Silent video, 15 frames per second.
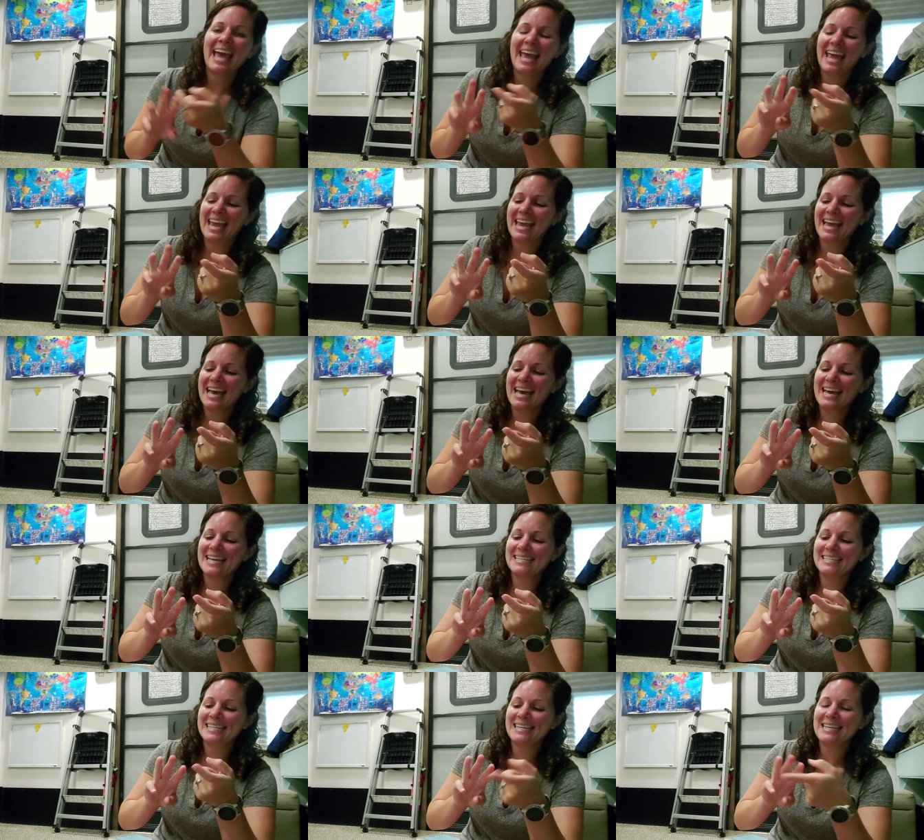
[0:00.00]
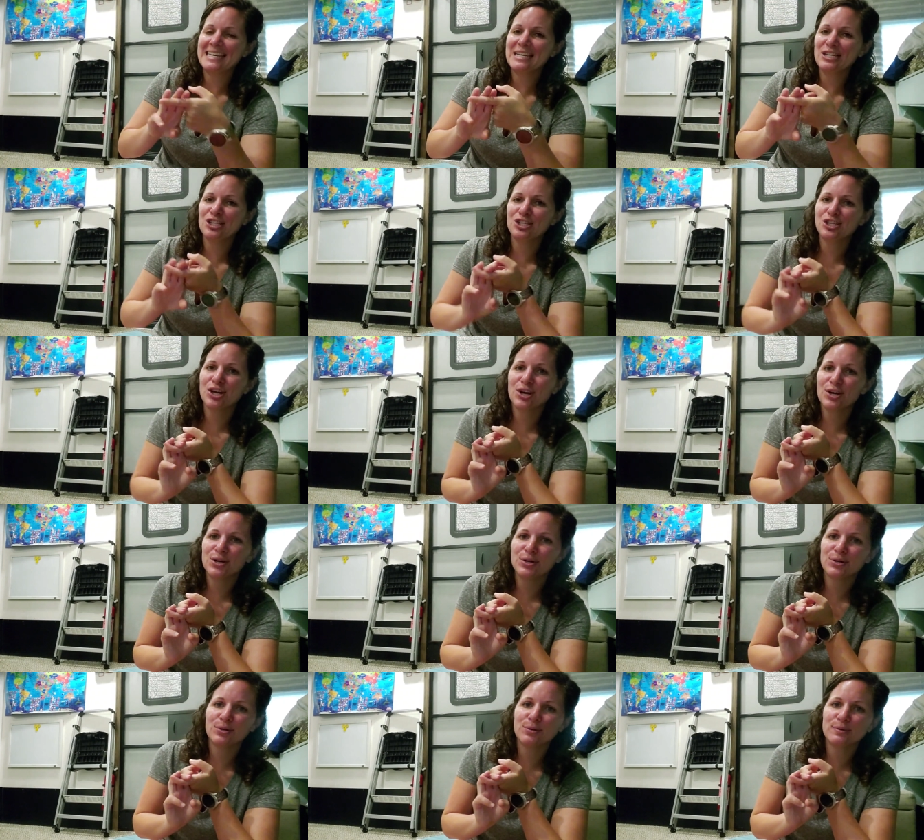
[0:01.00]
And he
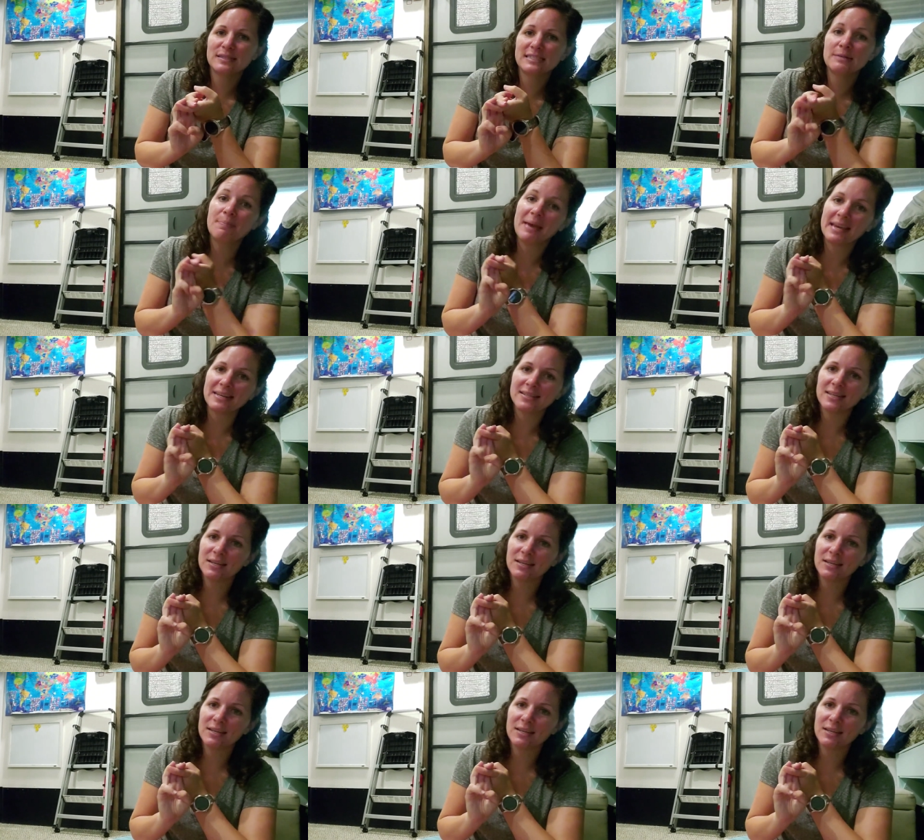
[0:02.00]
chose debate.